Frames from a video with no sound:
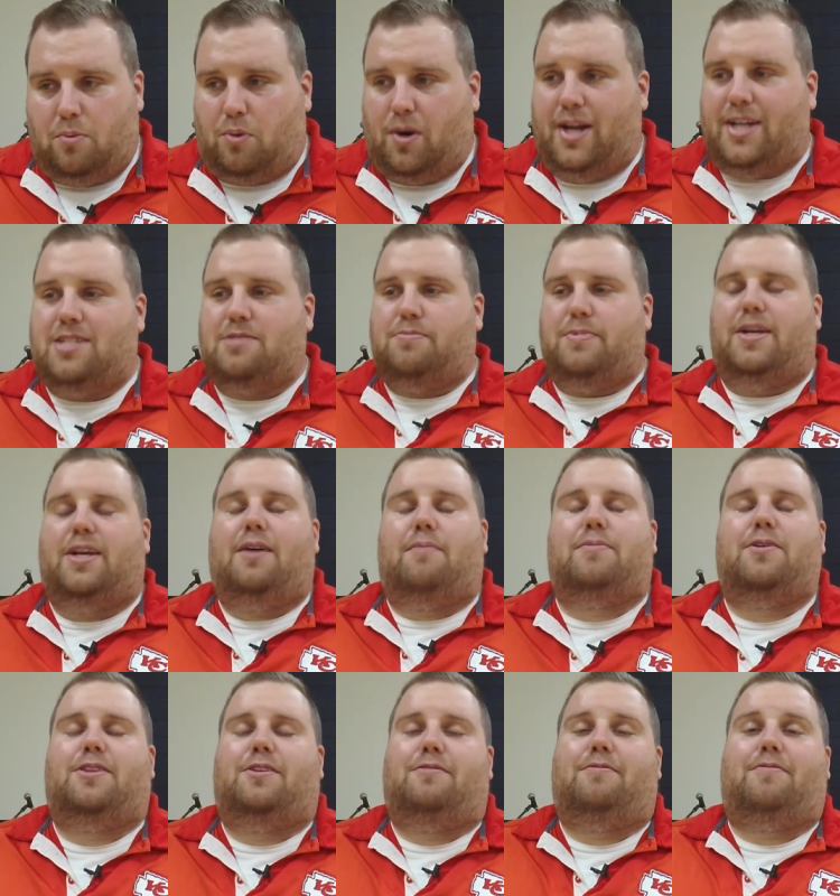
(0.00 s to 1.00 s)
raise me
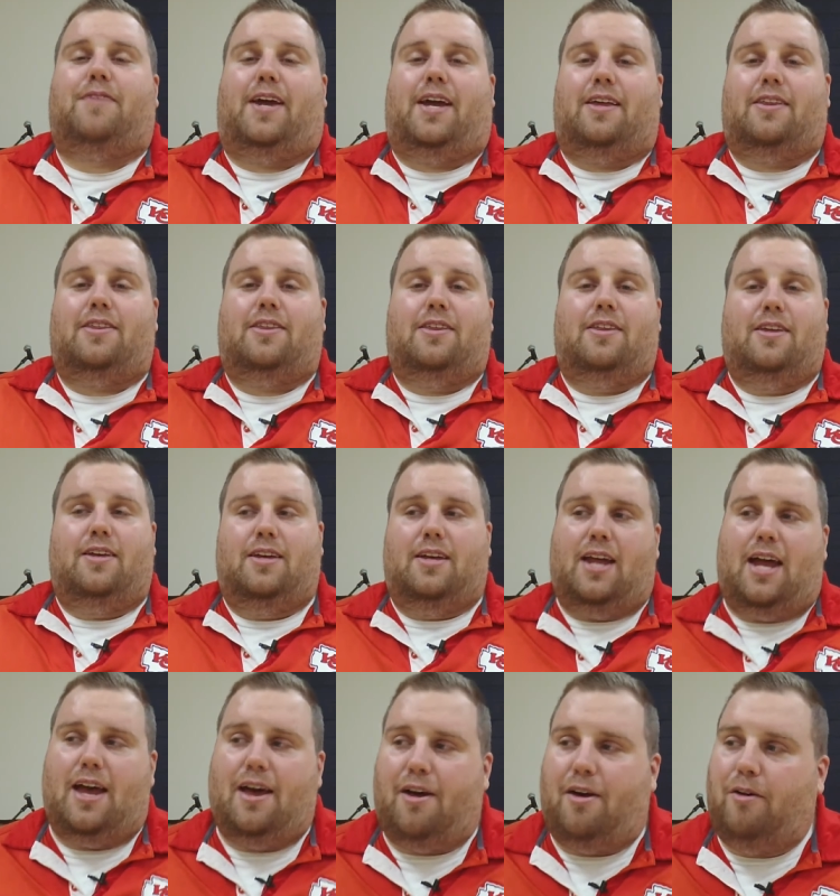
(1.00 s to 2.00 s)
up in the faith,
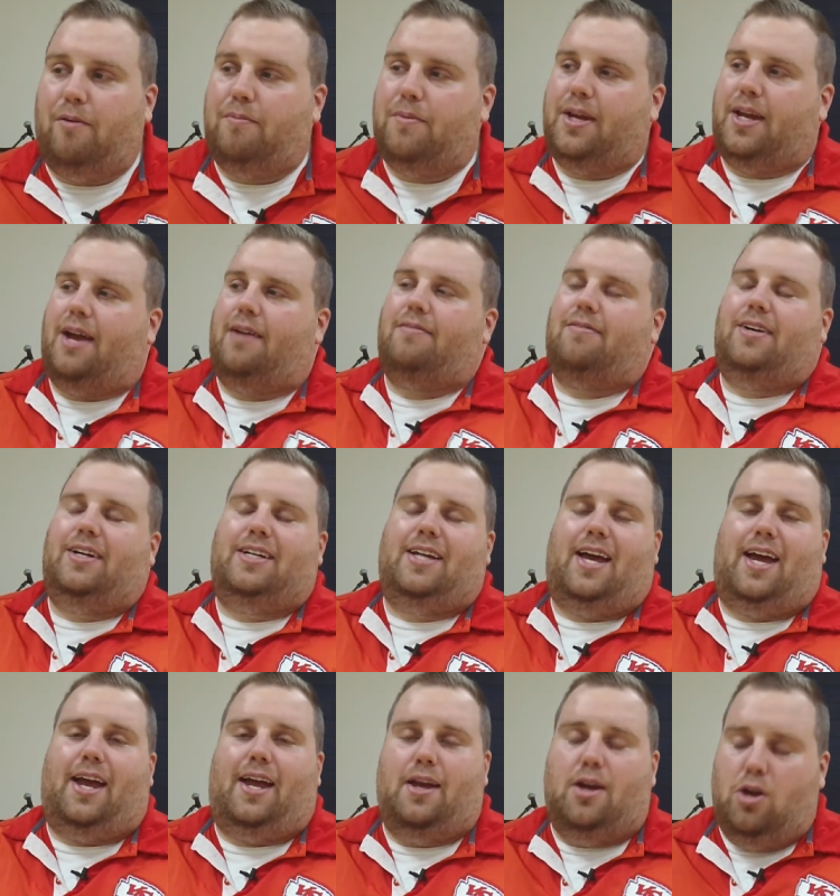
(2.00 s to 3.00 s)
help me every
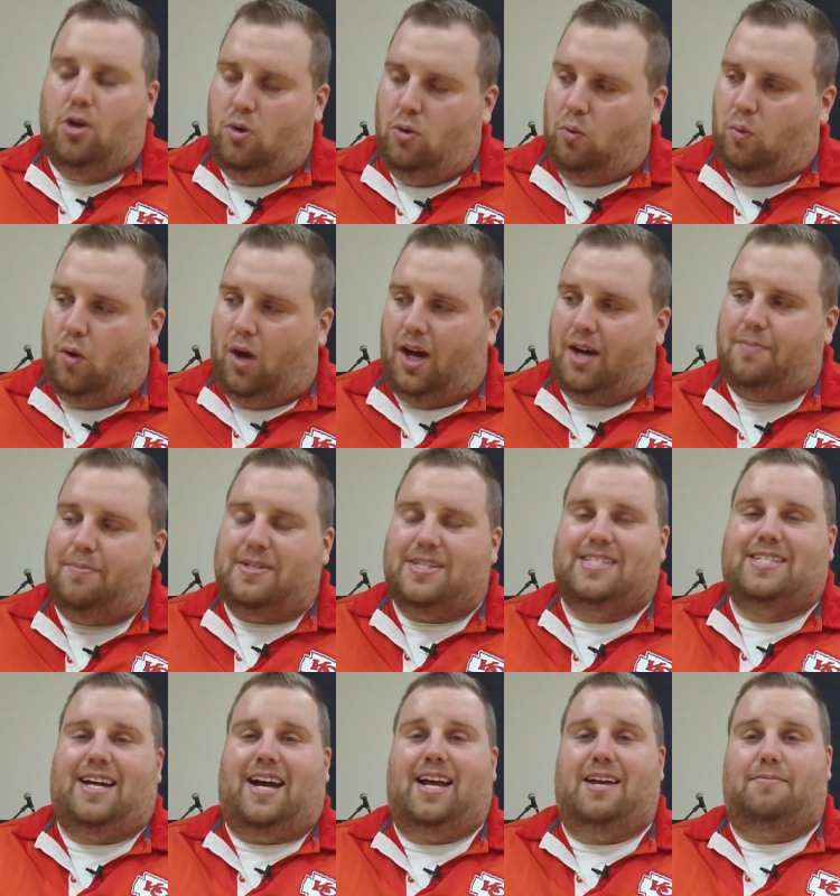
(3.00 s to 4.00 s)
day, walk
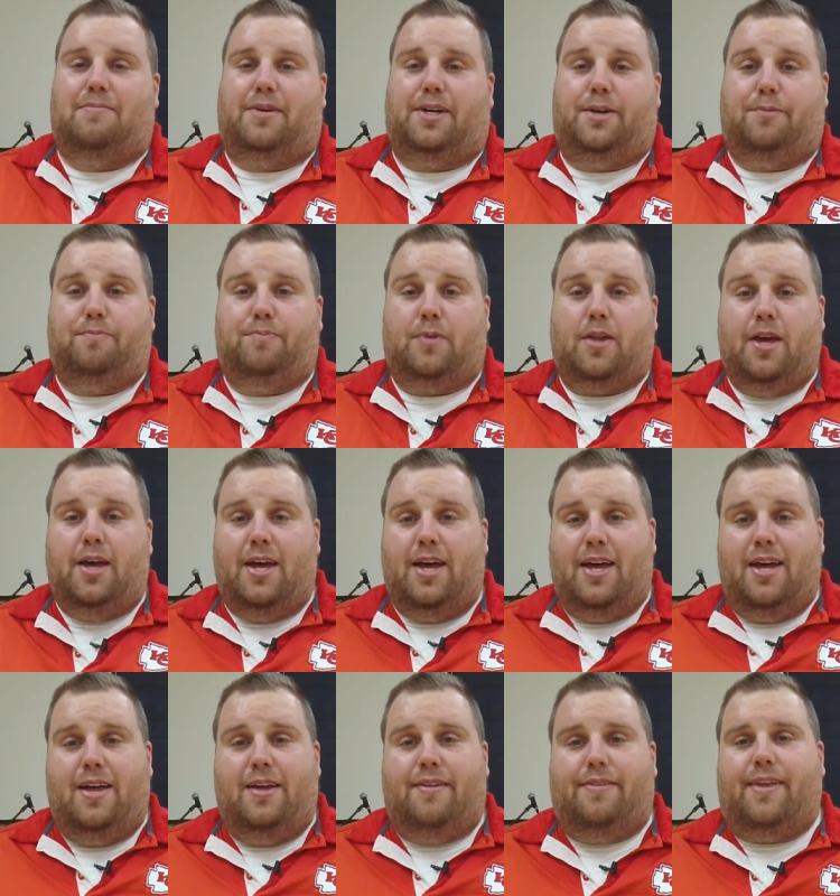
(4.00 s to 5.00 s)
beside me.
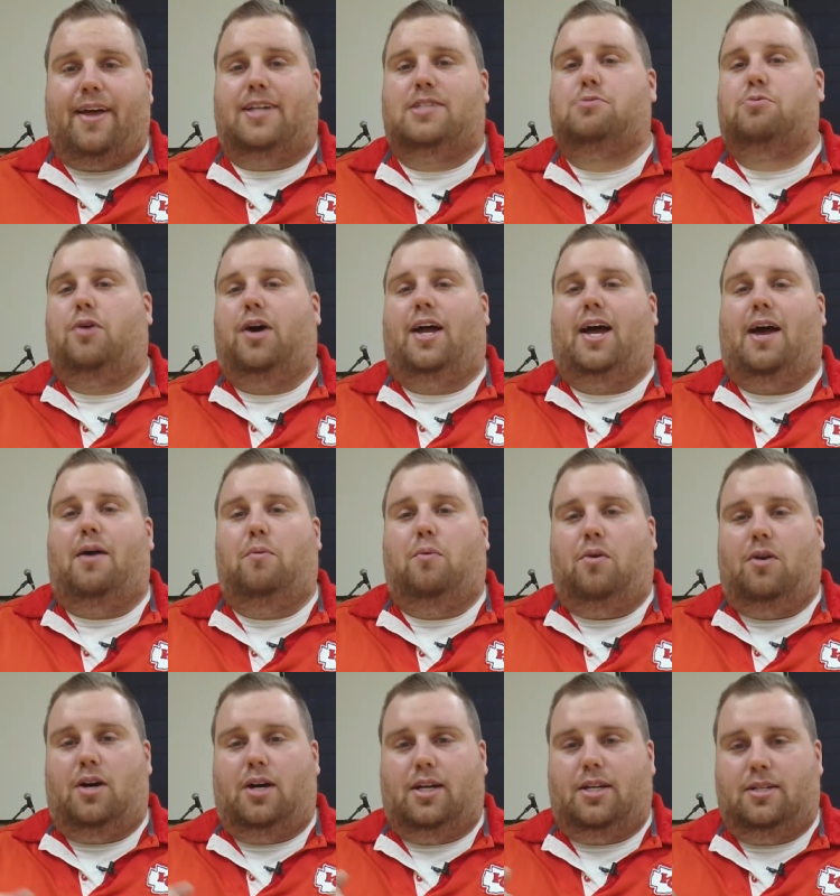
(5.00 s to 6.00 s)
That's why I
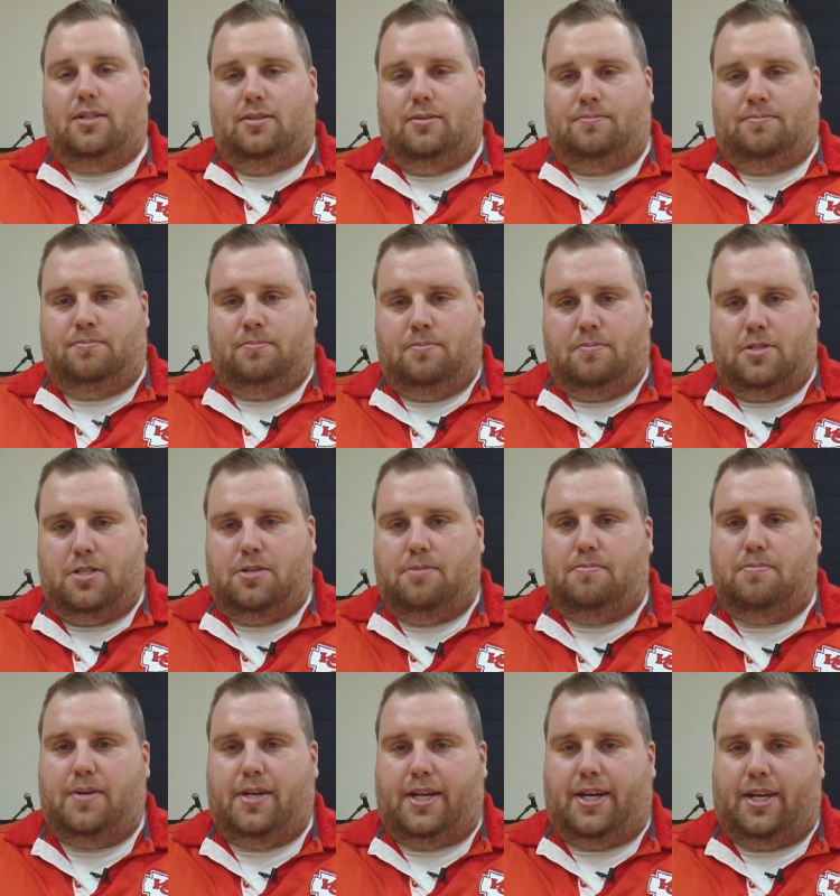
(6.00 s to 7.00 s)
want
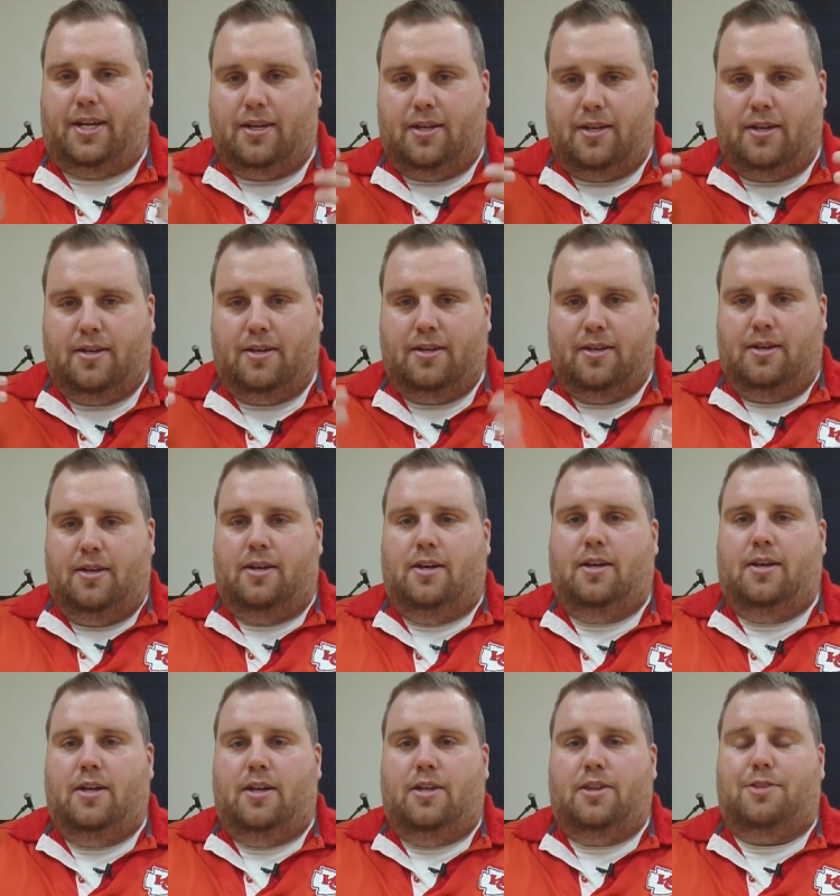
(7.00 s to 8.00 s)
to be
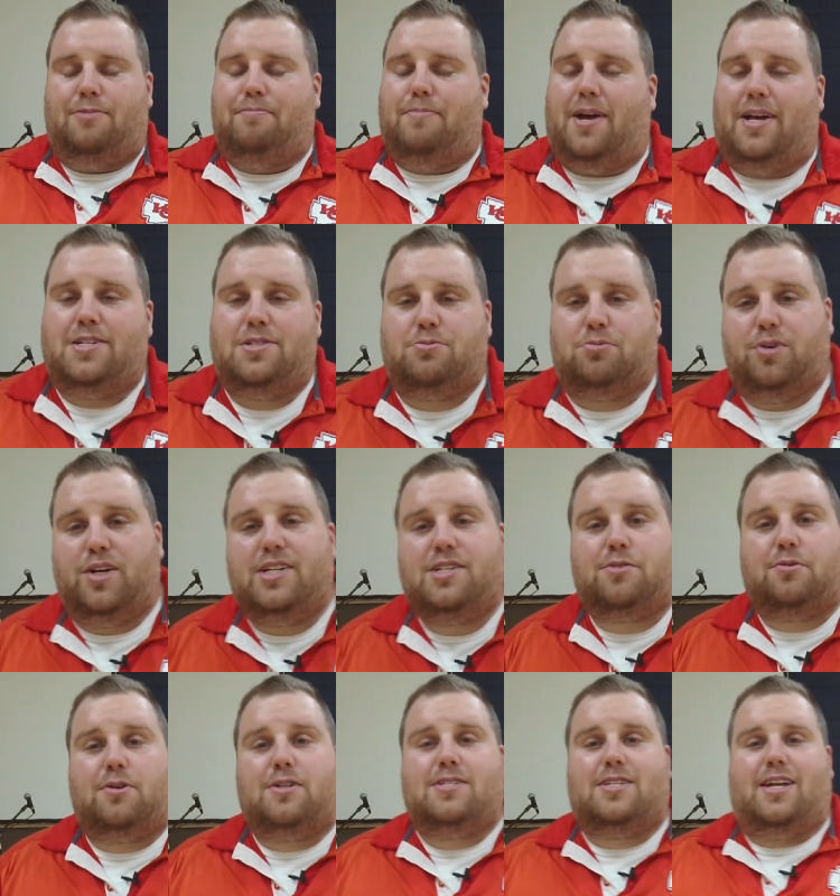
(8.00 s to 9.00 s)
the best
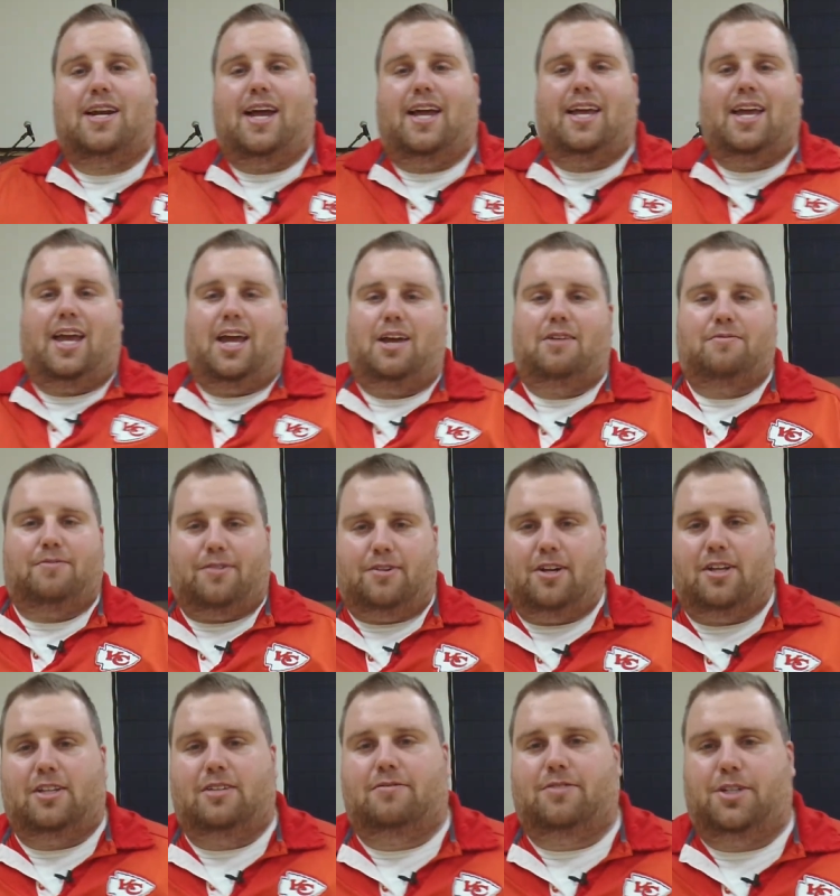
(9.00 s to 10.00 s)
resource that I can
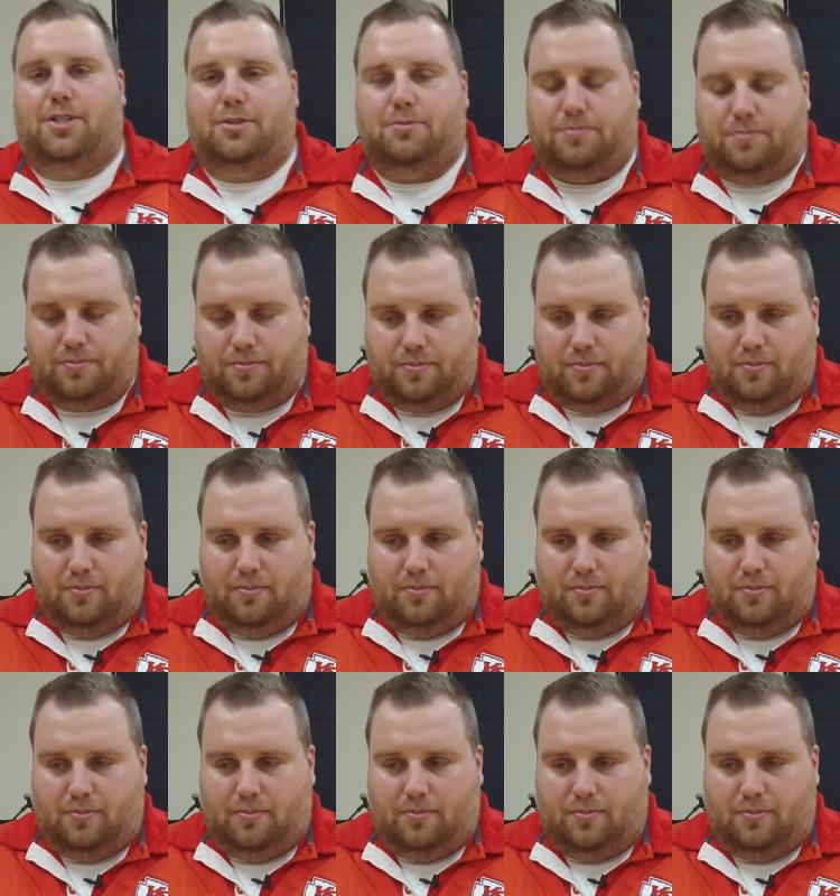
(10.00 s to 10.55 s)
for all of you.